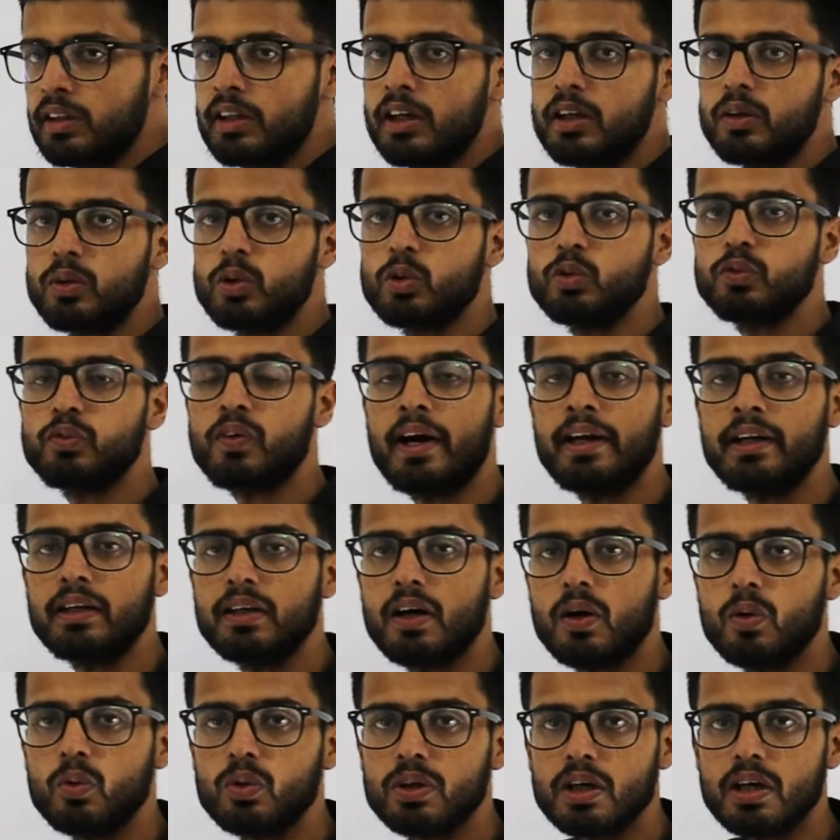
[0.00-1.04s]
need to find
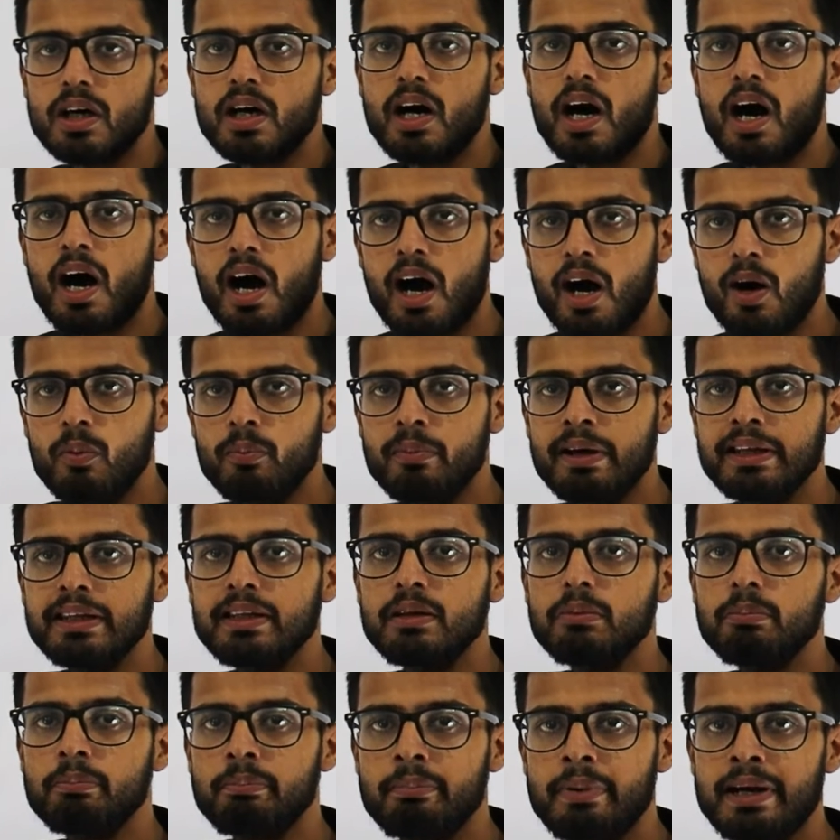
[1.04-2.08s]
out how
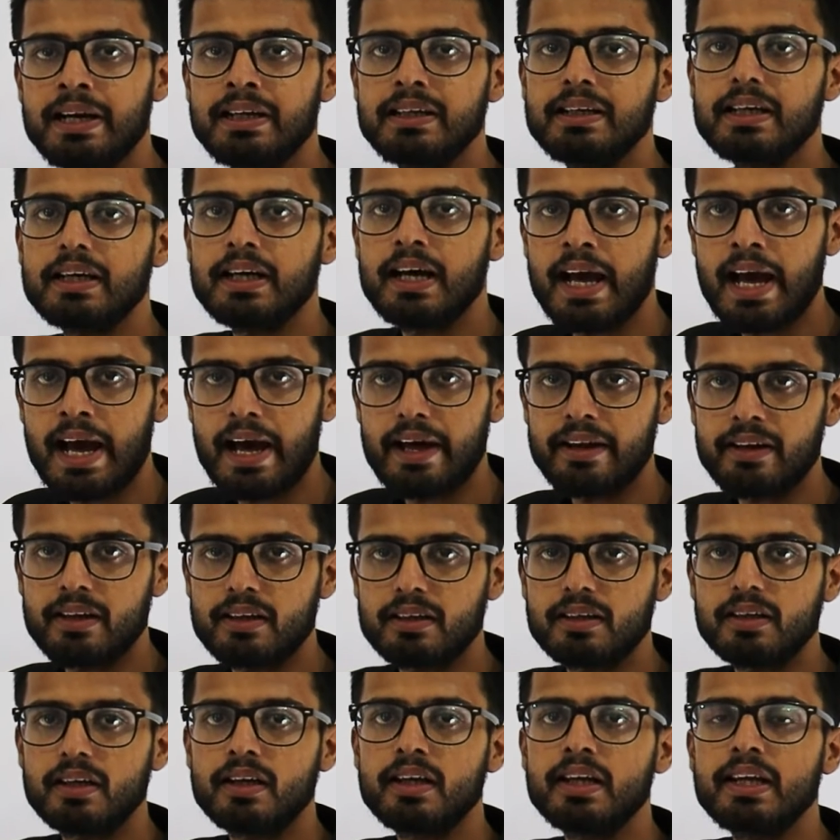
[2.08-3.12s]
many bit
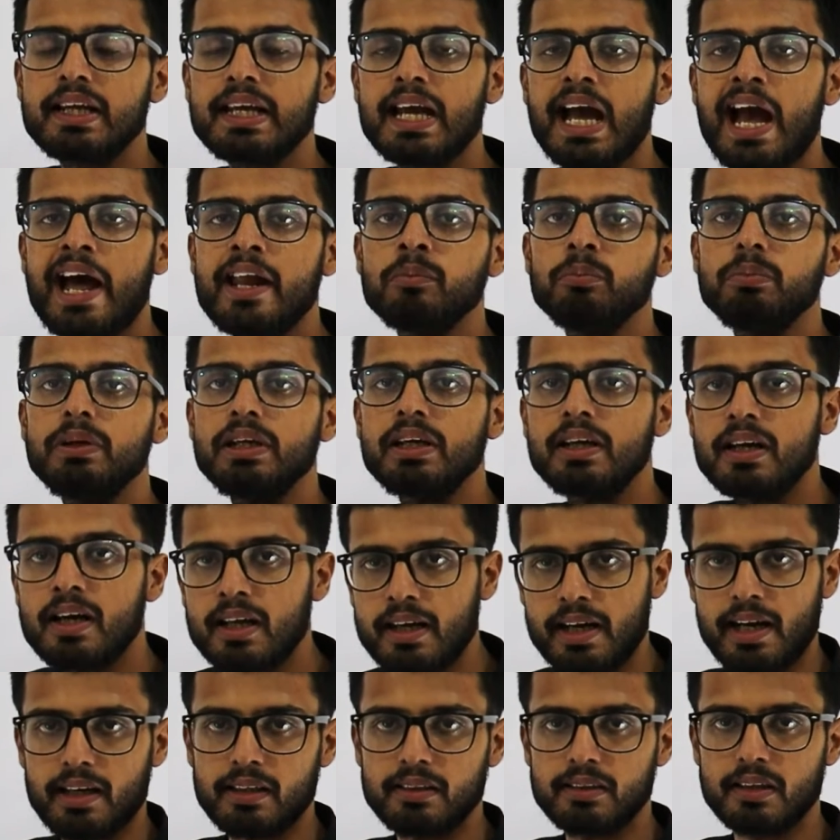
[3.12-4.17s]
error can be
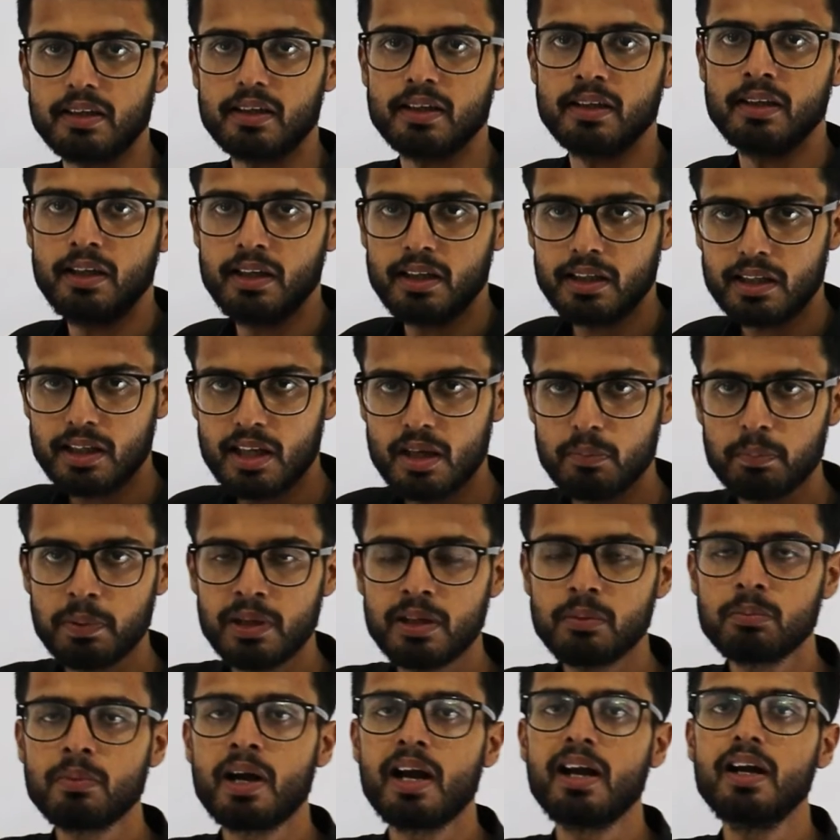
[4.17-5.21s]
corrected. Keep
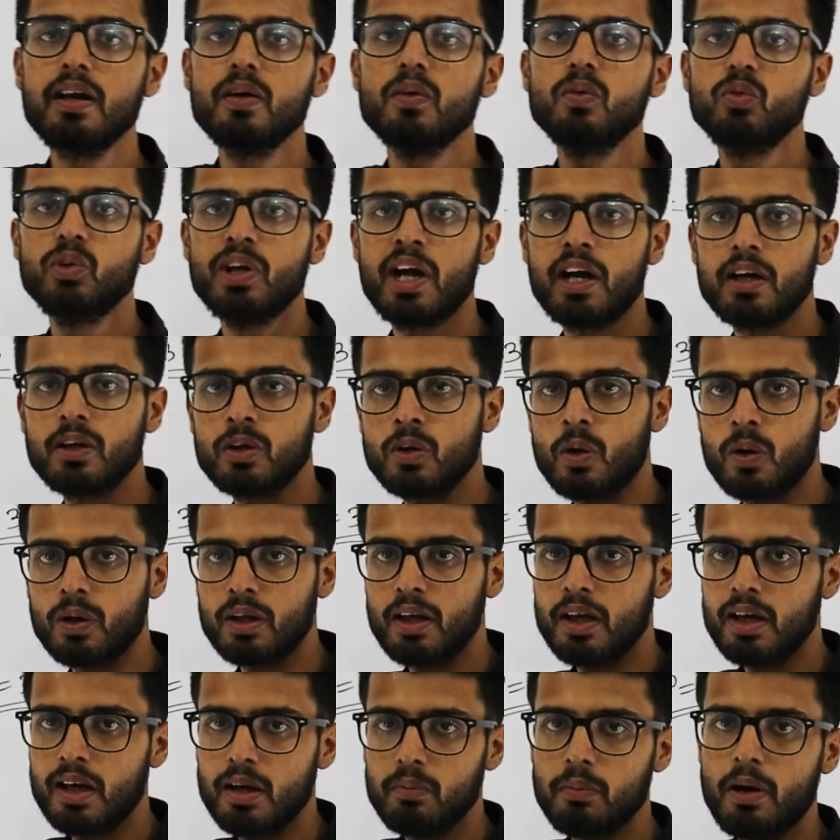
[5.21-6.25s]
in mind, we are
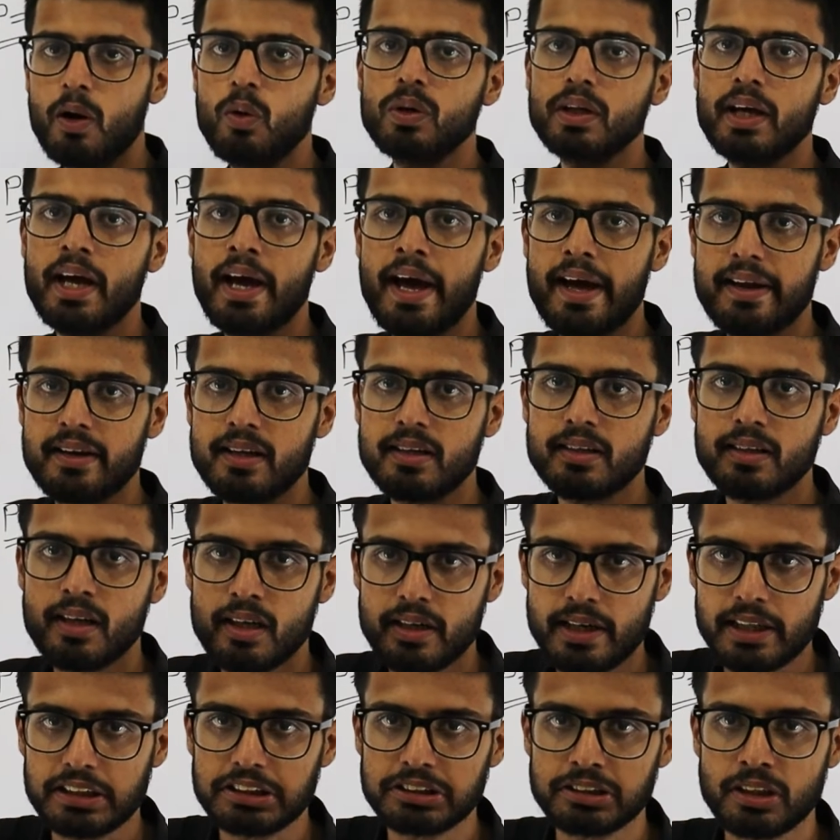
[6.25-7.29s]
talking about error
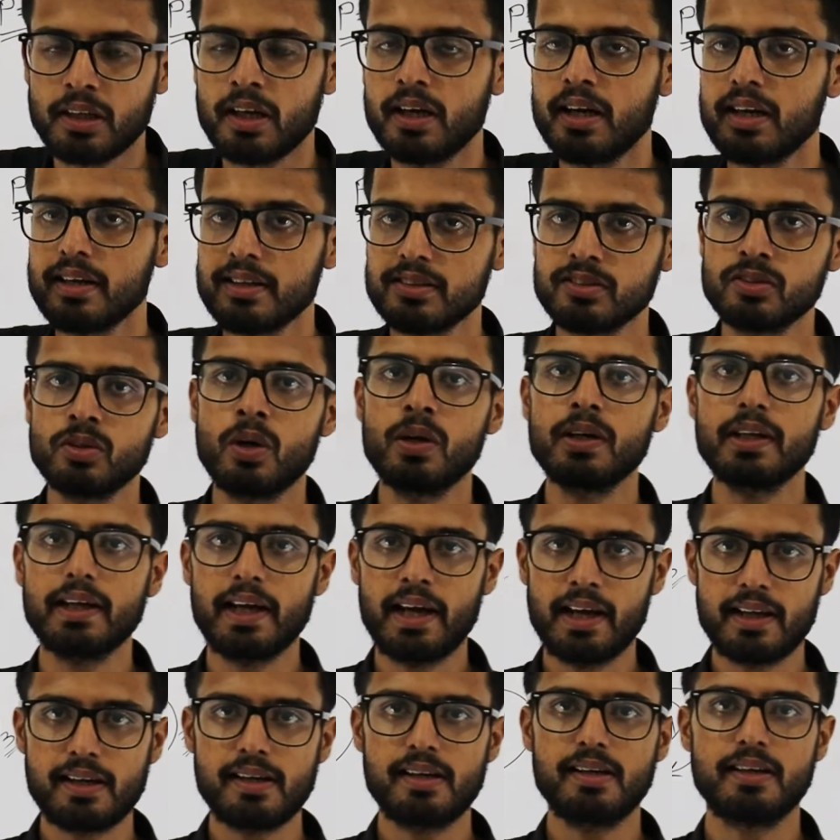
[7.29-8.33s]
correction. It is not
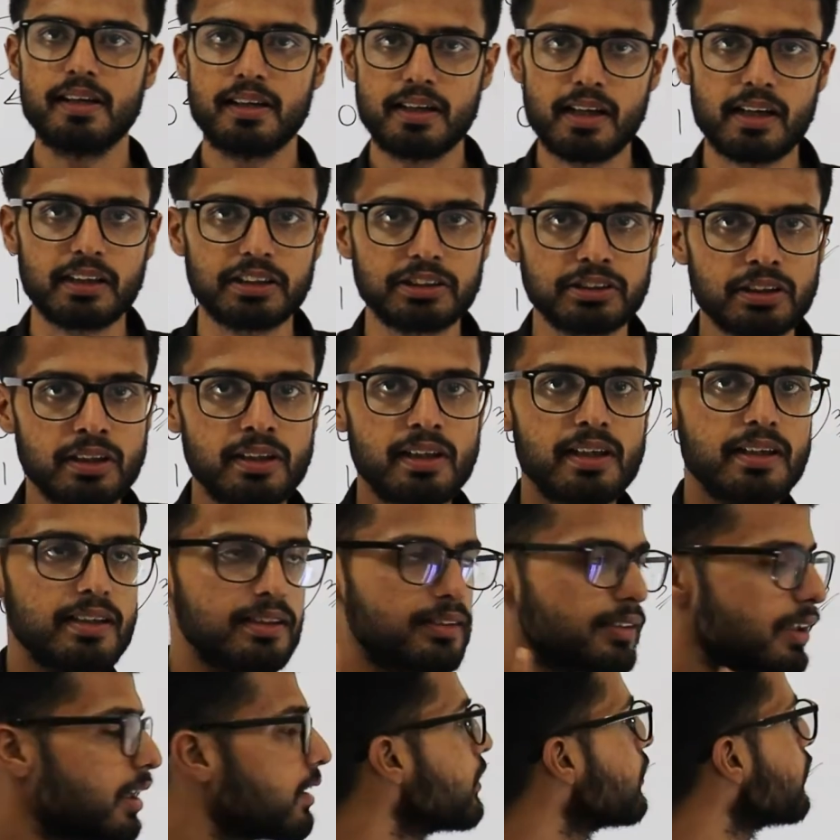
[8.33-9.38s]
error detection. It
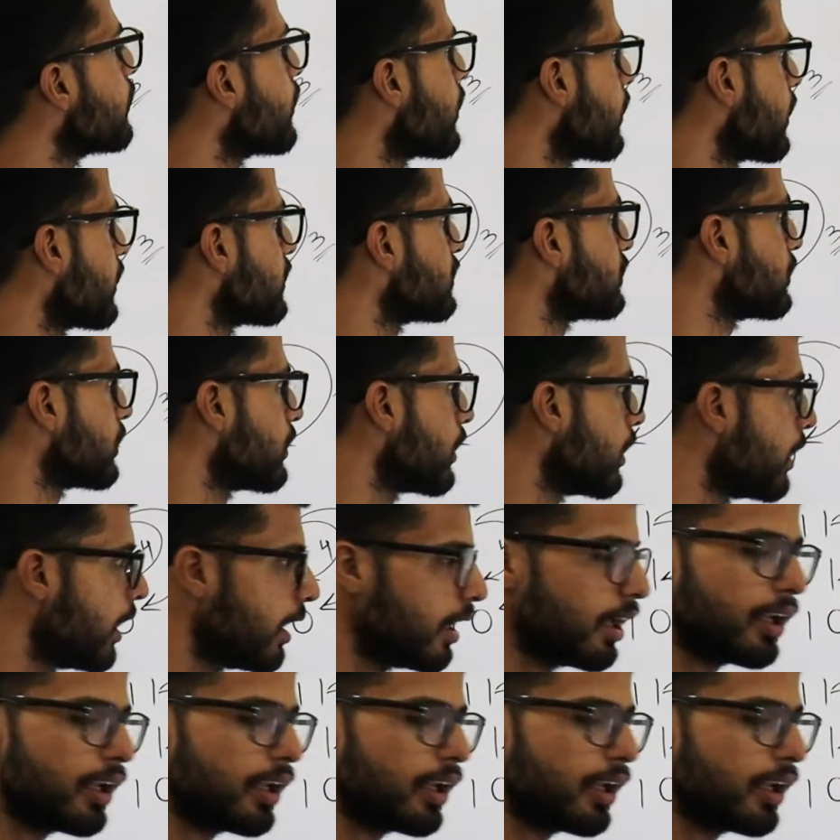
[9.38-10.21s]
is error correction.